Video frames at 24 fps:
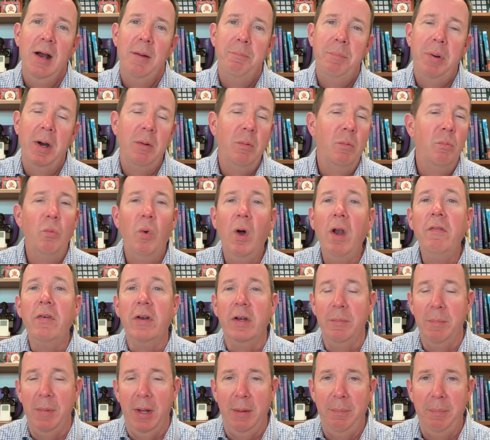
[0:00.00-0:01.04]
But whatever
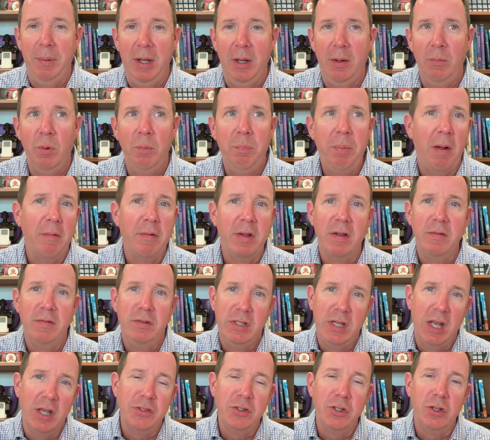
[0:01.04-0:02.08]
it may be, we probably have a
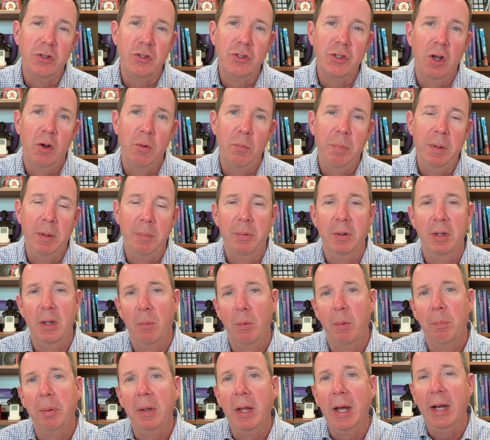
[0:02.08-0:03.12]
dozen or so people that
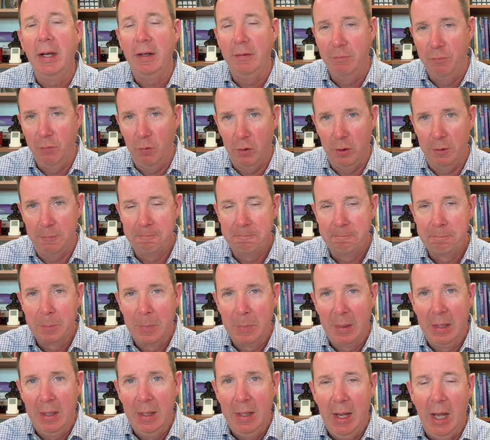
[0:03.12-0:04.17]
we're planning for.
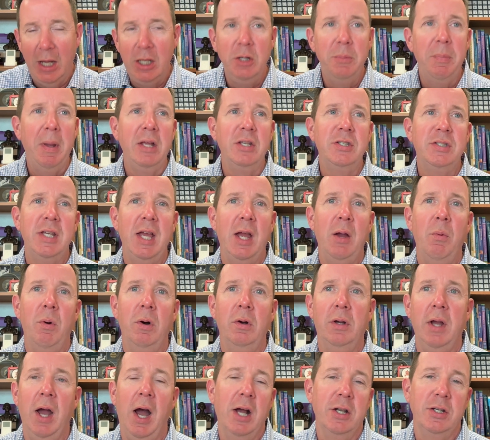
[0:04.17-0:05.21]
And you may say, well,
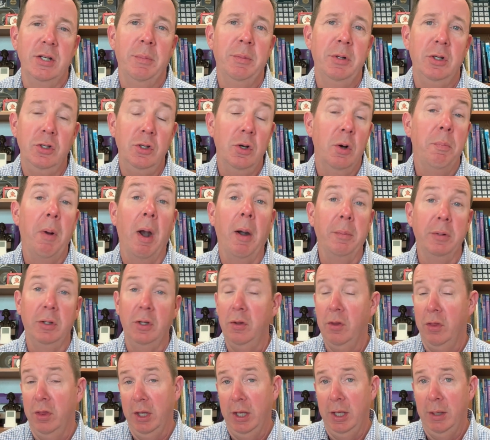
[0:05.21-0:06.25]
gosh, I'm going to do a barbecue
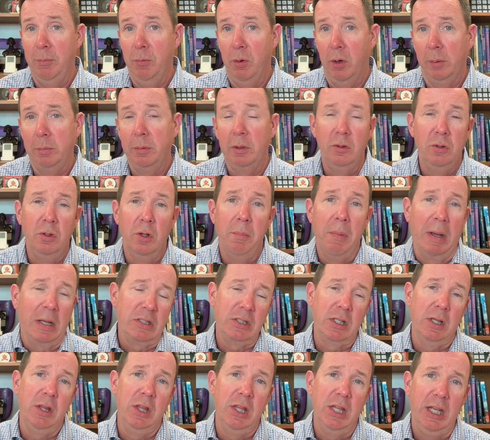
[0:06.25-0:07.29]
theme, or I'm going to do a
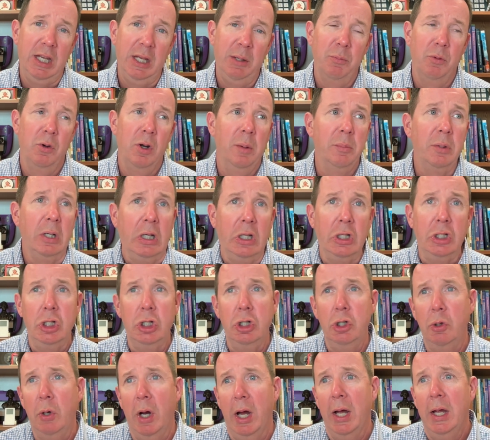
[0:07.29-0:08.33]
Mexican theme, or I'm going to
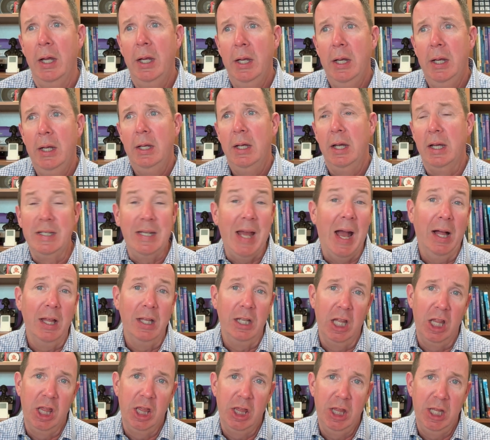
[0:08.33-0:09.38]
do an
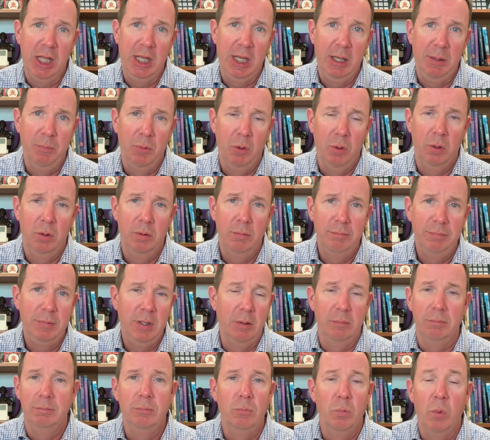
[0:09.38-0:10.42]
Italian theme, or
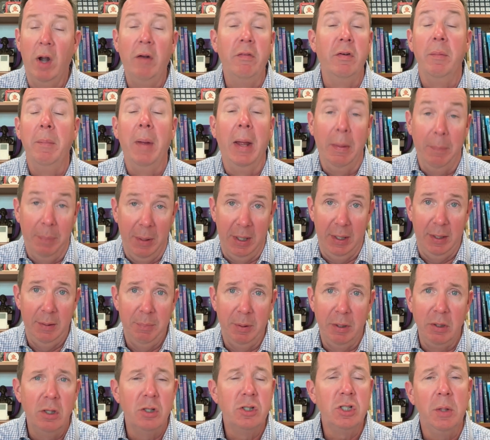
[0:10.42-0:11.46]
whatever it may be.
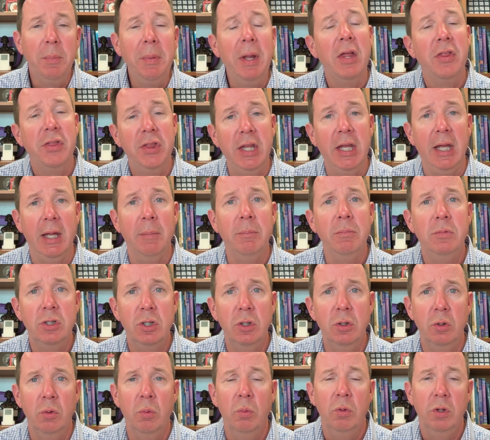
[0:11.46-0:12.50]
But there's going to be a theme
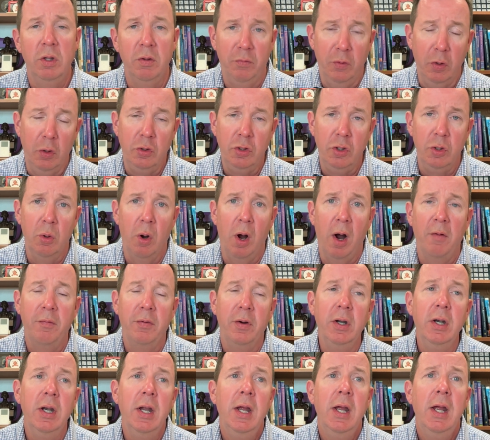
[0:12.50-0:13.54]
to the food you
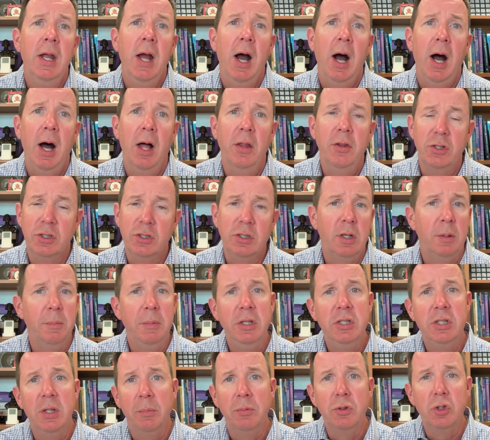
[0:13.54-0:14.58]
offer. There's going to be
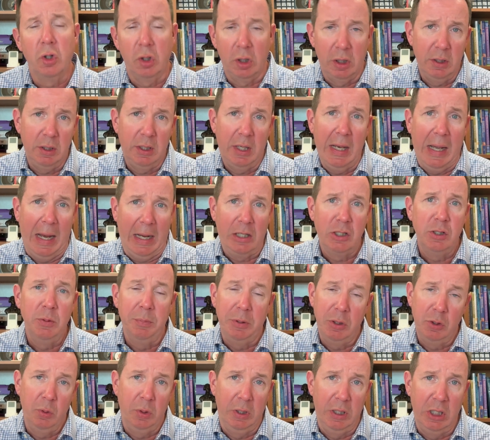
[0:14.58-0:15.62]
some sort of connection
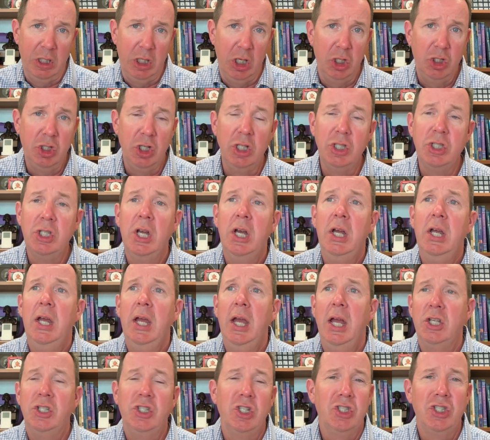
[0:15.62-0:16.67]
between the dishes.
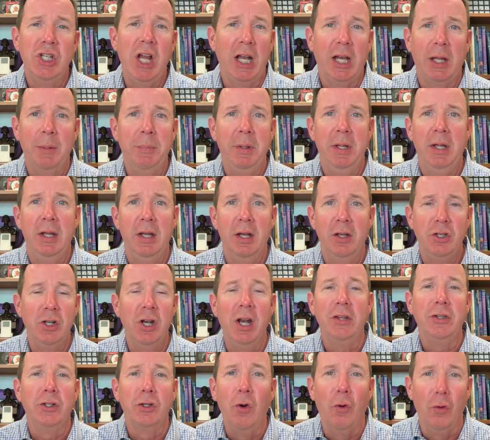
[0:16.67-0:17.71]
It's just not going to be, you're
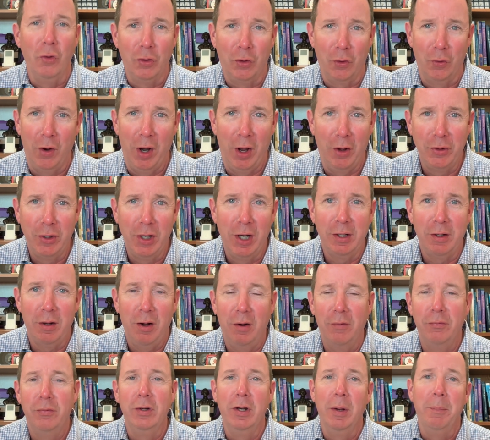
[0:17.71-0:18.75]
not the Golden Corral. You're not
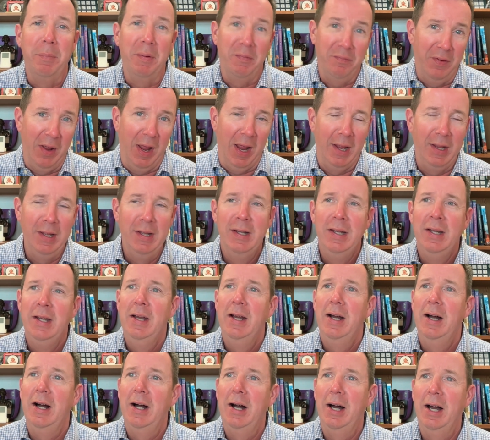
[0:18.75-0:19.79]
offering a buffet.
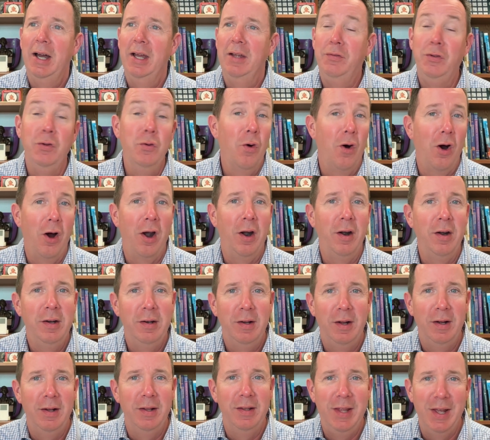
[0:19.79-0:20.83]
If you are,
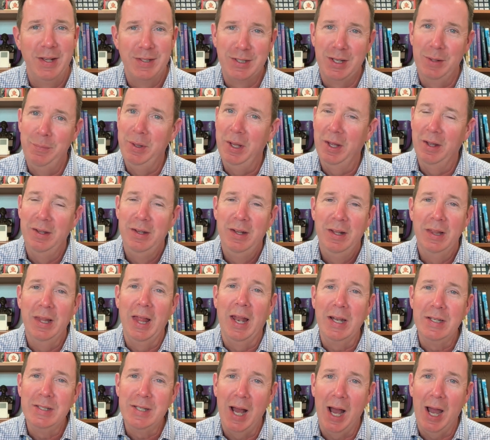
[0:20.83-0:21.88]
that's going to be a
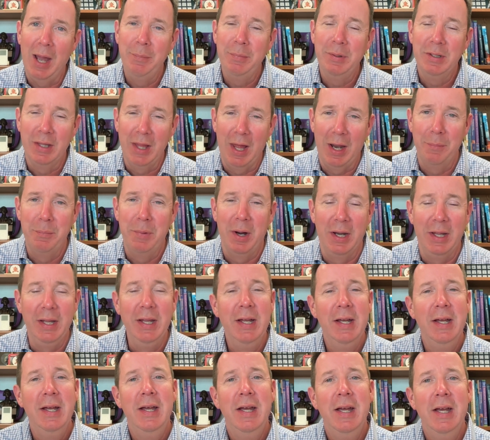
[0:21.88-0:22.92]
lot of time, a lot of
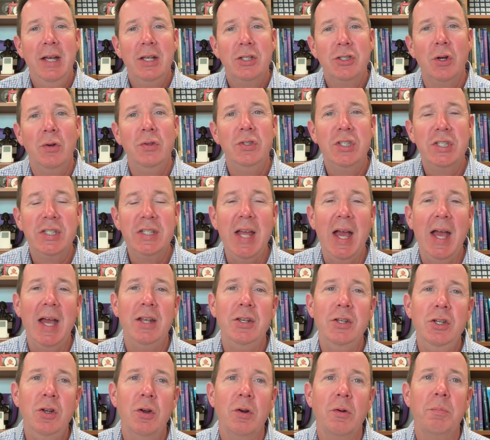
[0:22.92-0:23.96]
money. So
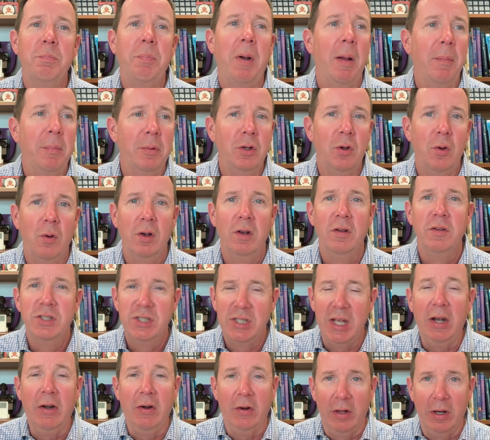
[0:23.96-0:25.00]
instead, you're probably going to
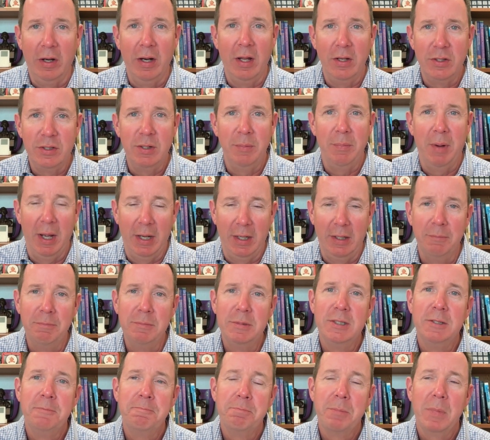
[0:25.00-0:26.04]
center in on some
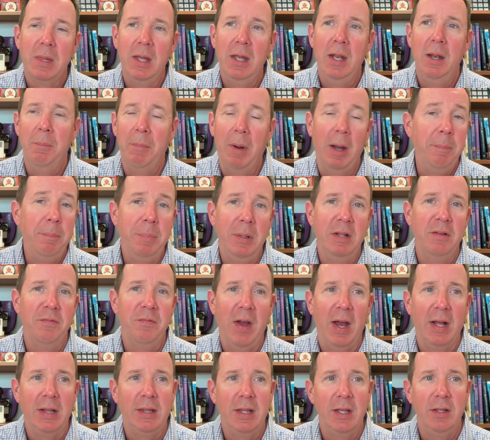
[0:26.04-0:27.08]
items. And it might be the
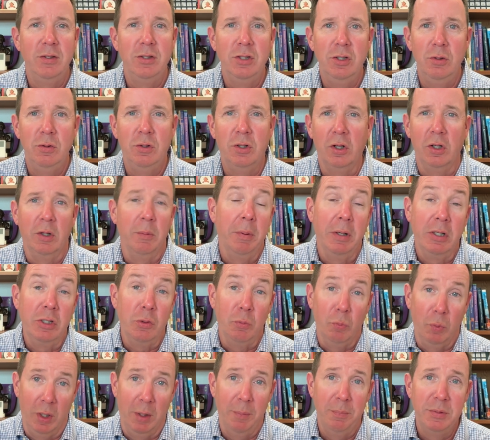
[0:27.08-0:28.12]
fact that you cook a bunch
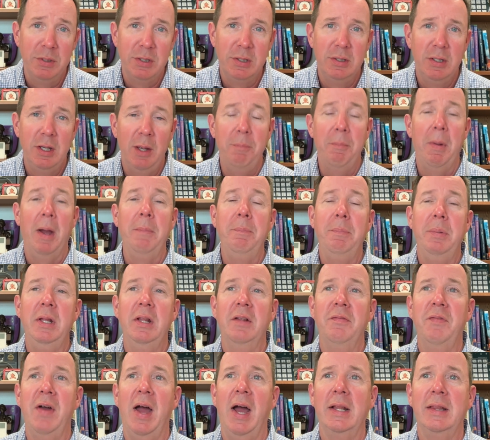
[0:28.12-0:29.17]
of ribs. It might be the
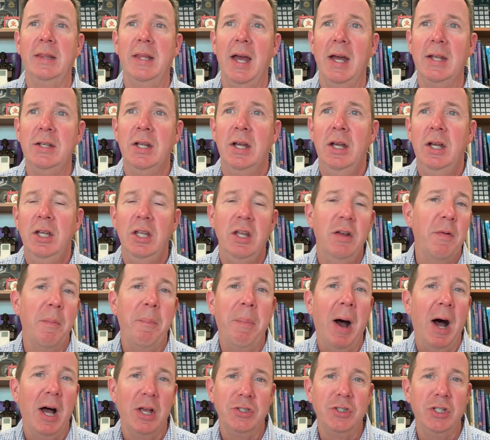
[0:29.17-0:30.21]
fact that you have a
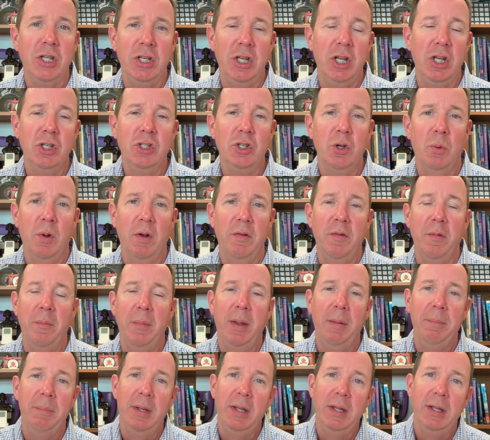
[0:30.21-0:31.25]
pasta dish, or whatever it
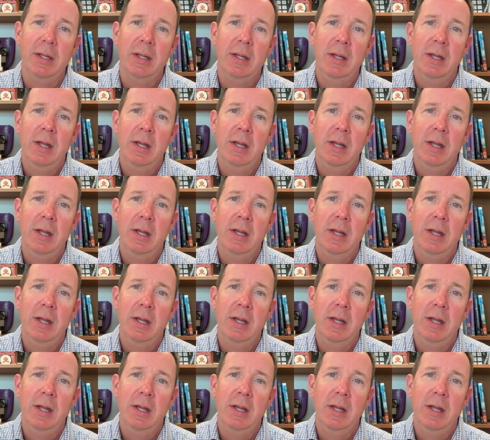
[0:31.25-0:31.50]
may be.